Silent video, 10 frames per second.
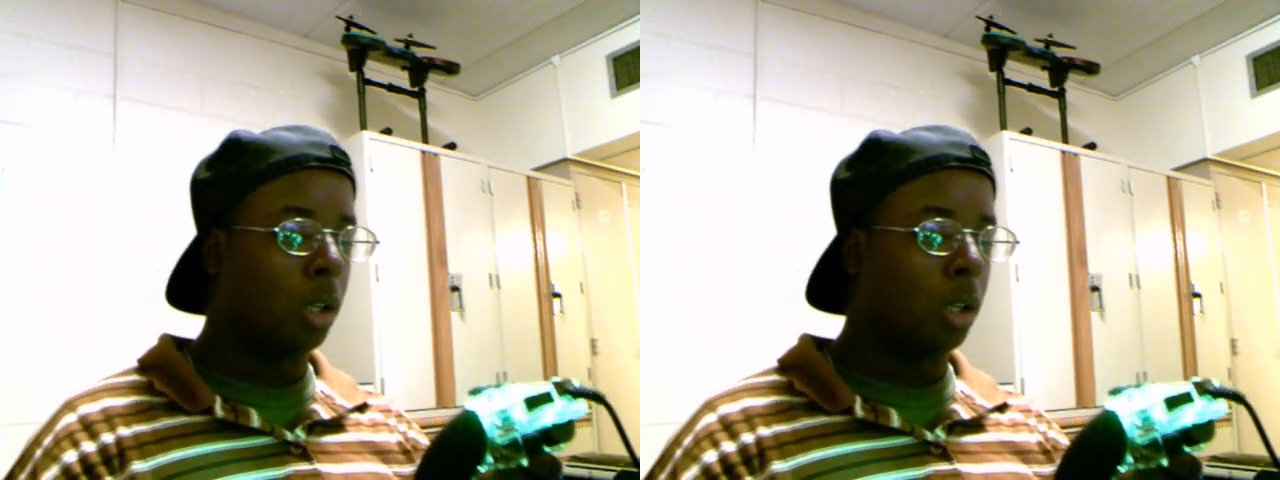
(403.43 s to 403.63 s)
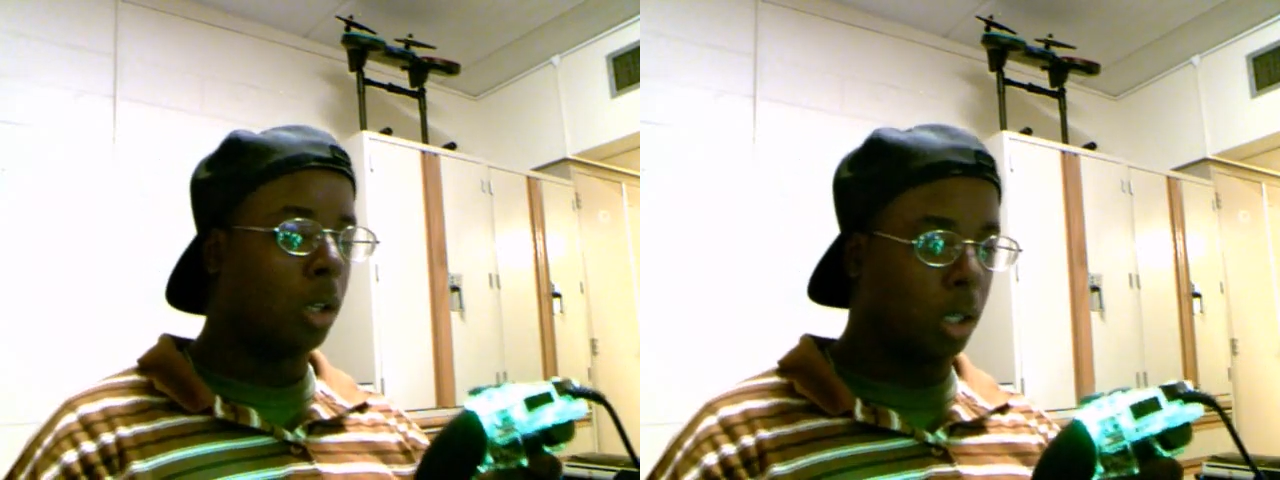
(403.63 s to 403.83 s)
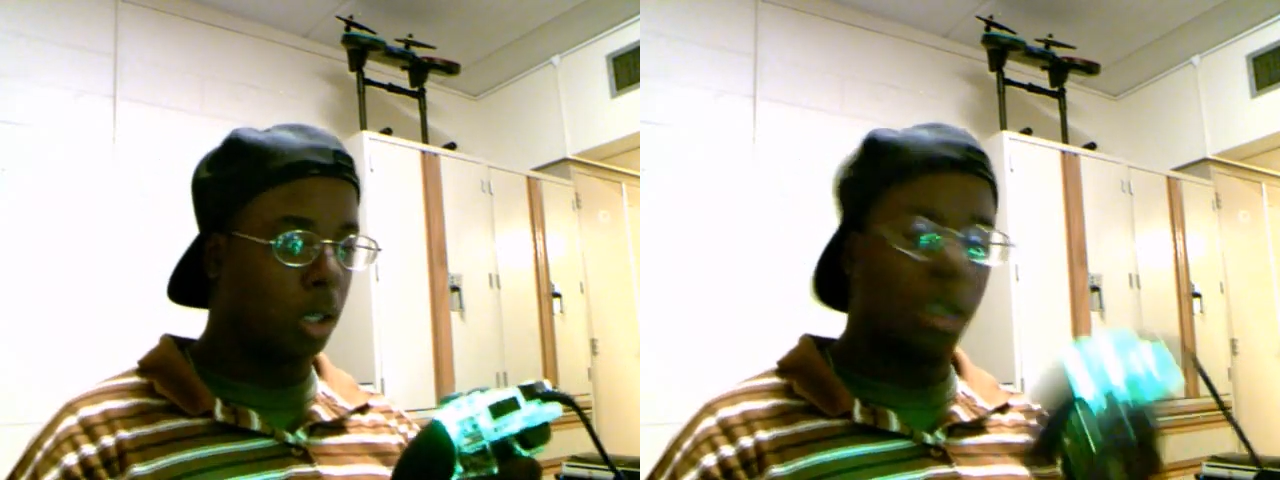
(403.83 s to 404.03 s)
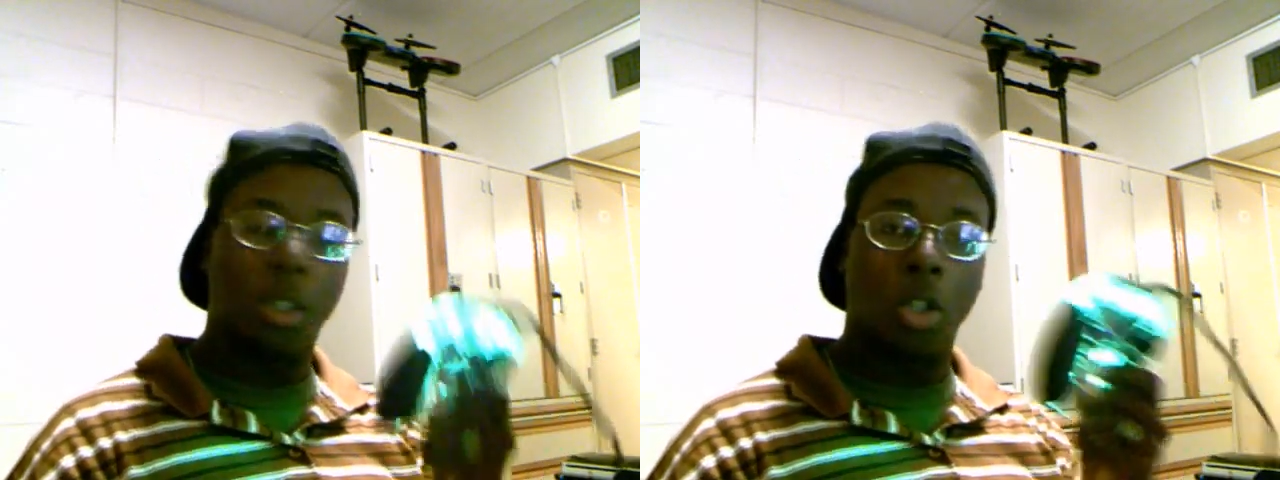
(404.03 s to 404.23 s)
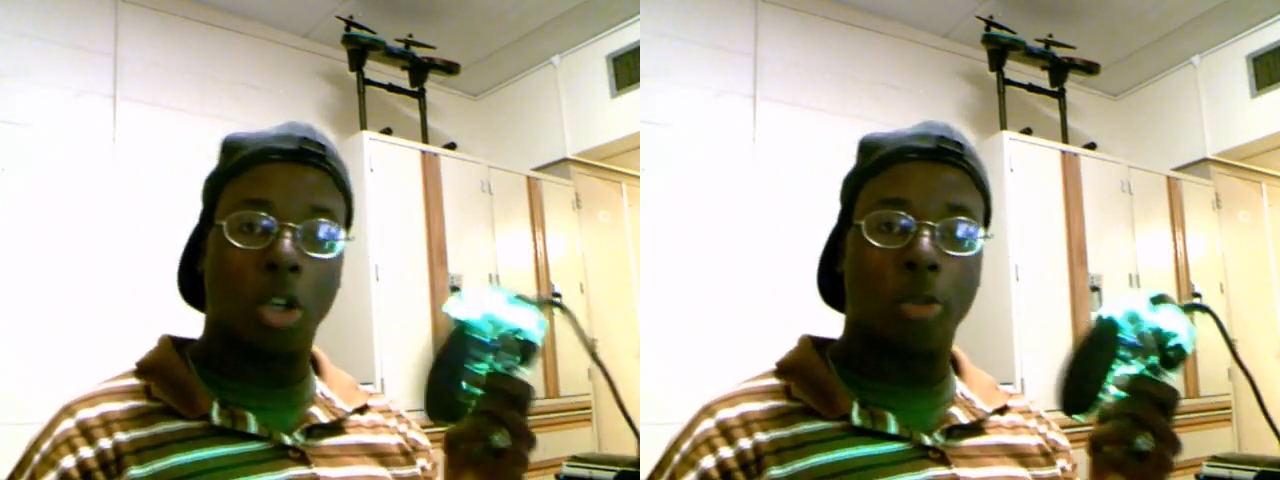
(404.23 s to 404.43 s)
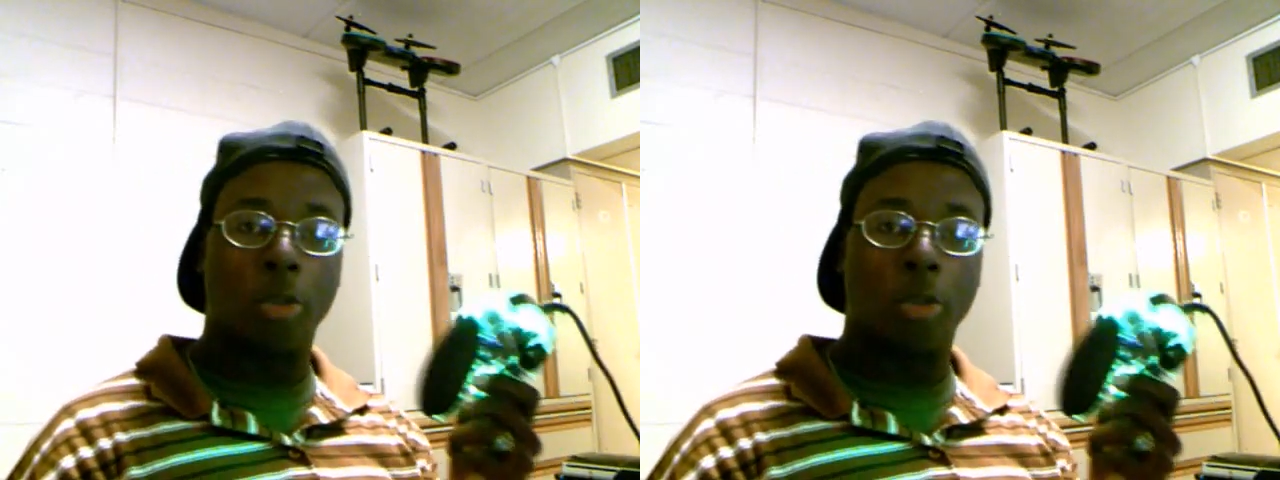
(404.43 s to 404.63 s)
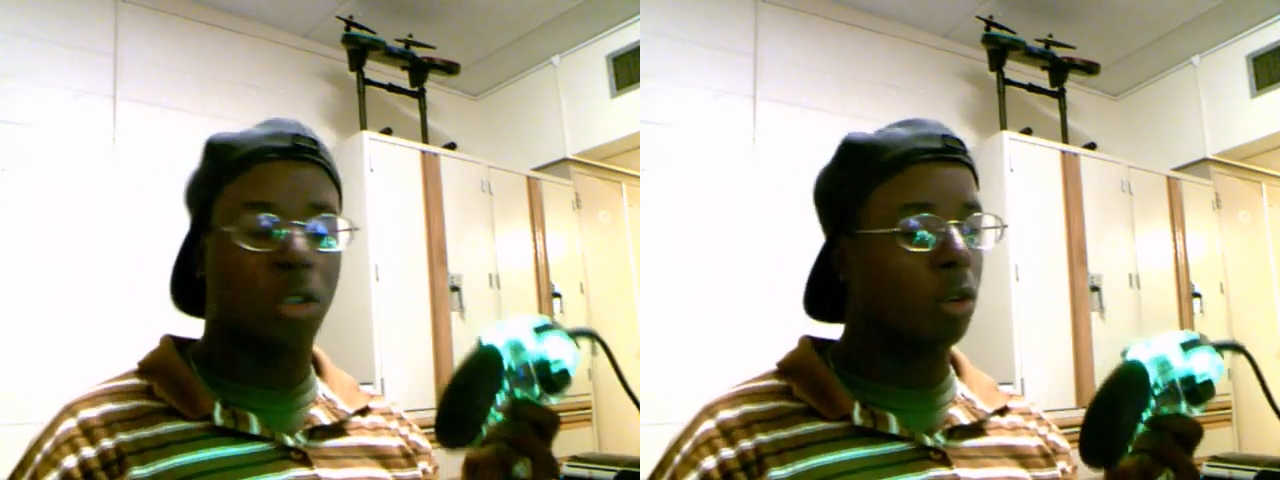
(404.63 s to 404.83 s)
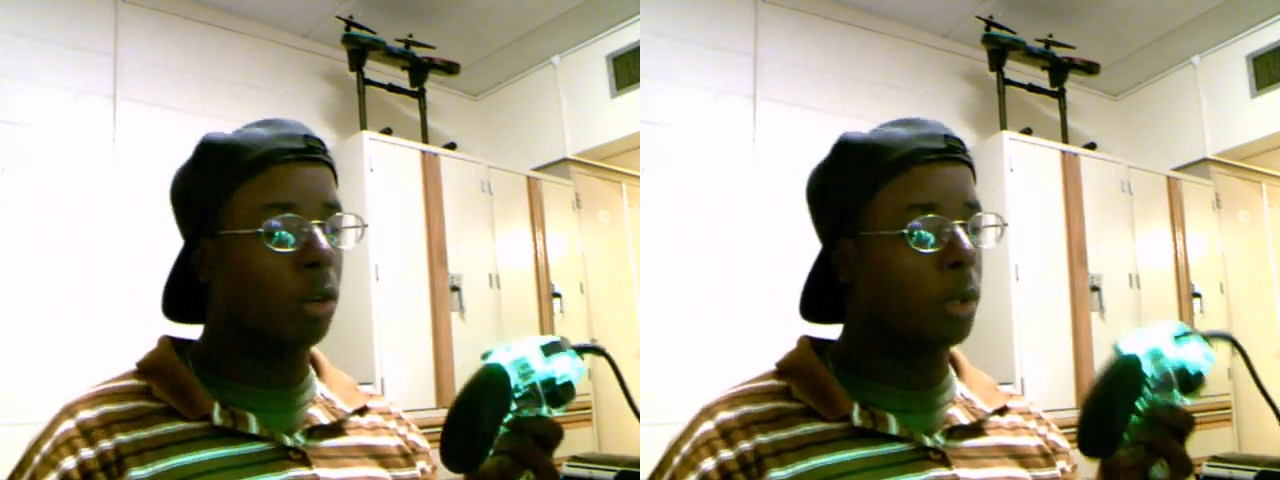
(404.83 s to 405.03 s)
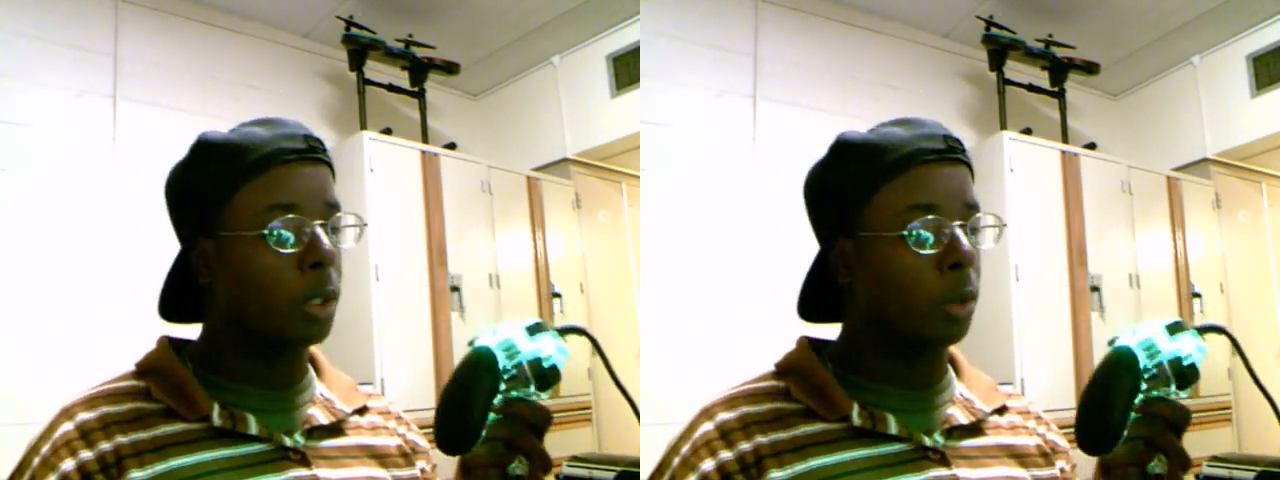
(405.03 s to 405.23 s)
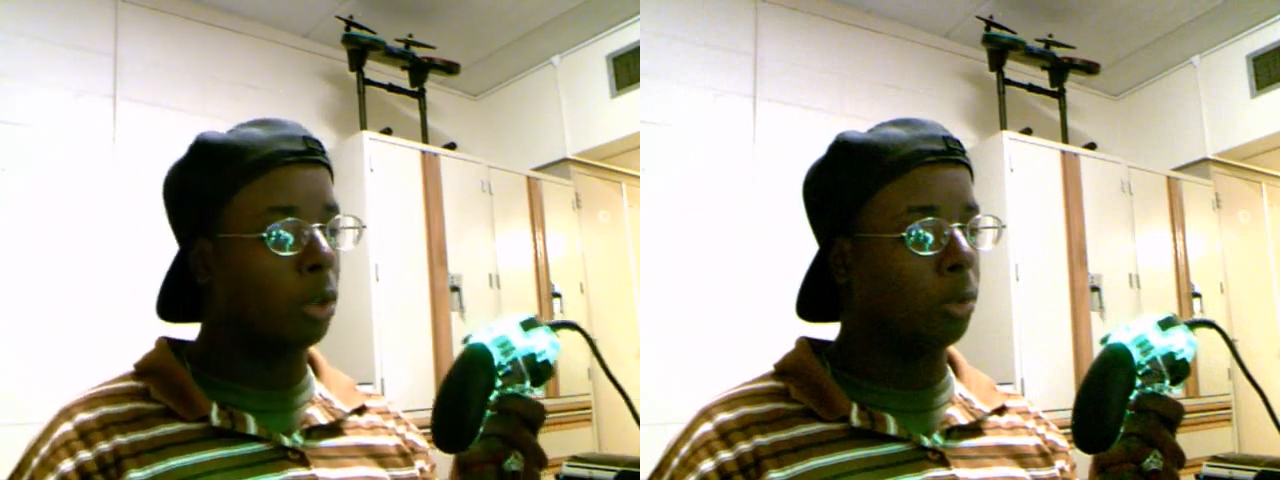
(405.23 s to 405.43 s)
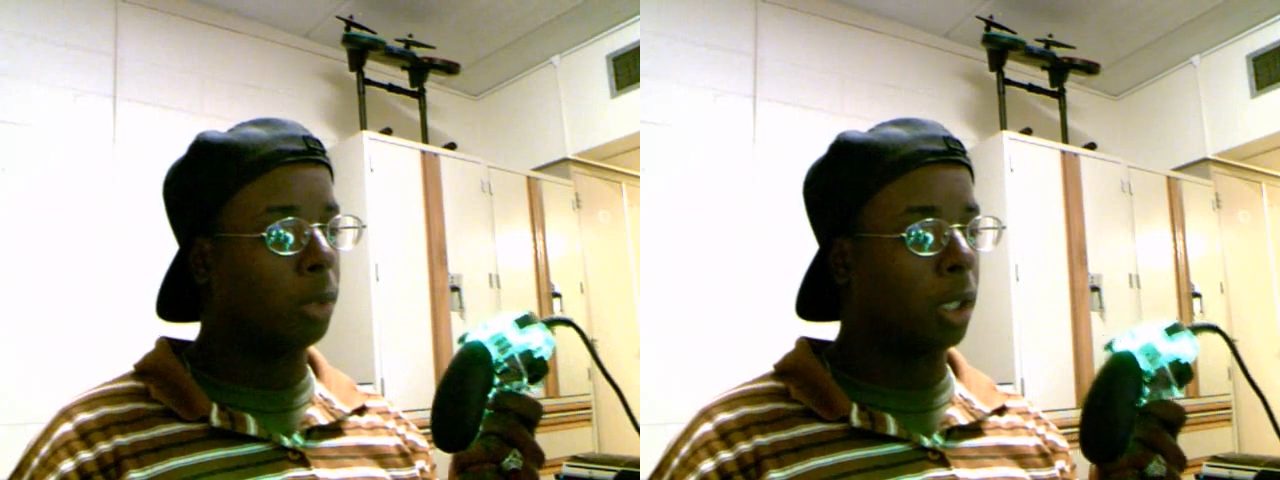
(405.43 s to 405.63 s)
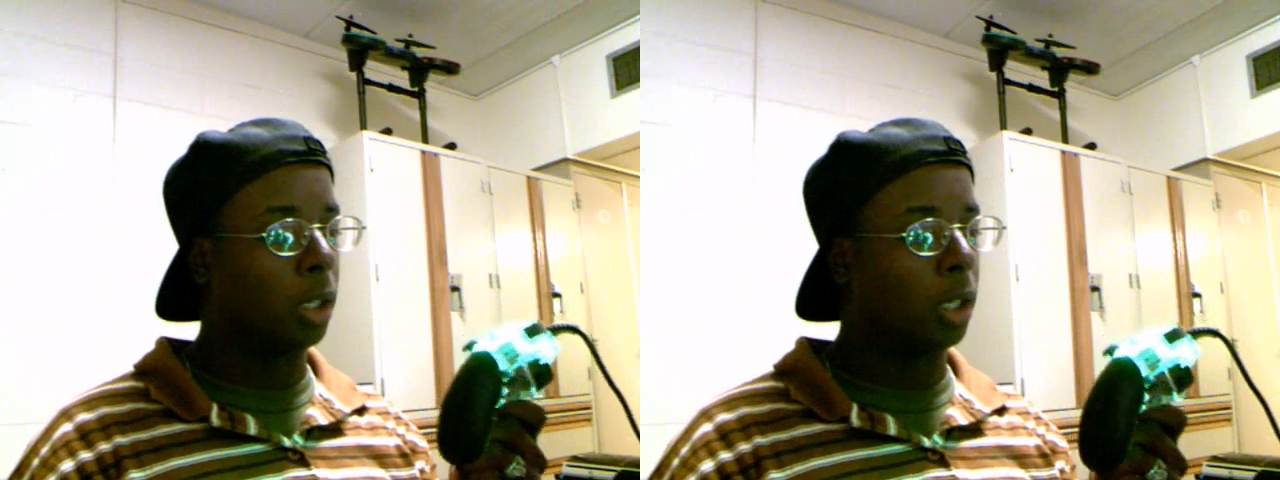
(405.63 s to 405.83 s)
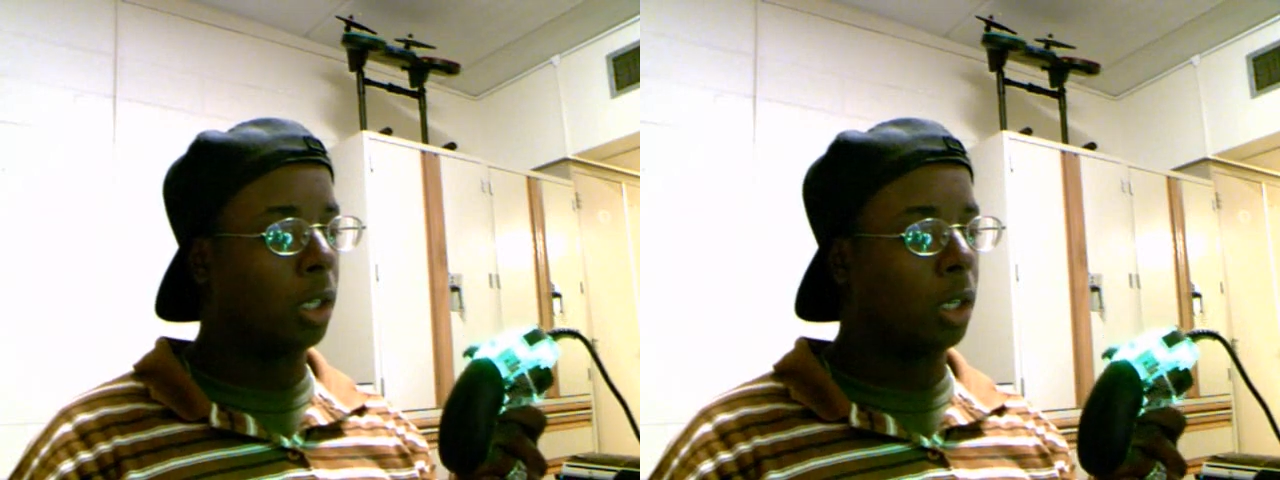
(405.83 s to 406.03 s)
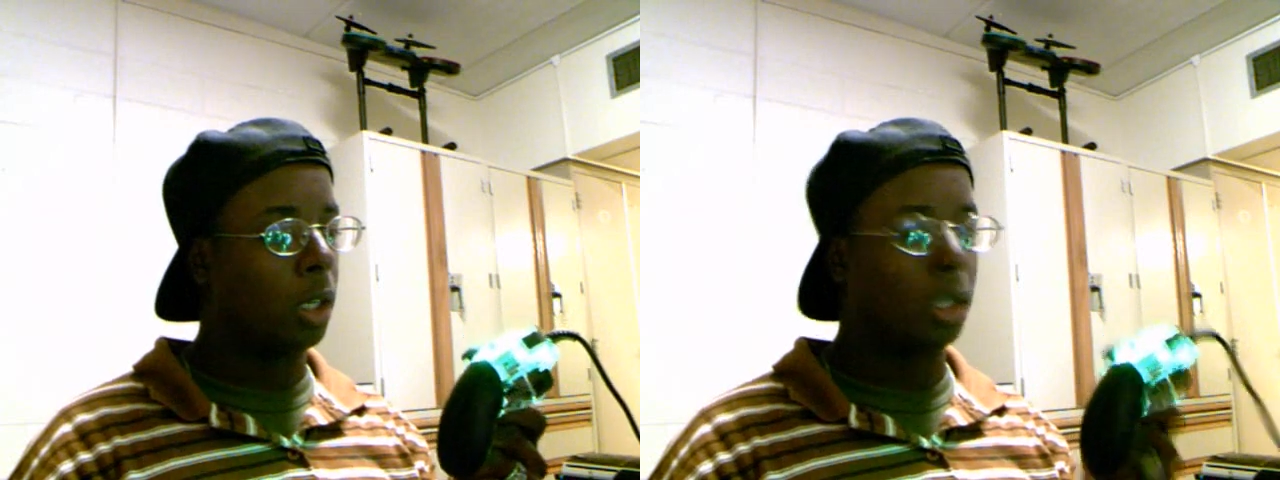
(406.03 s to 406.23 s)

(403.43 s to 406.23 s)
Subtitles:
and another third-party controller, which I'm going to plan to get,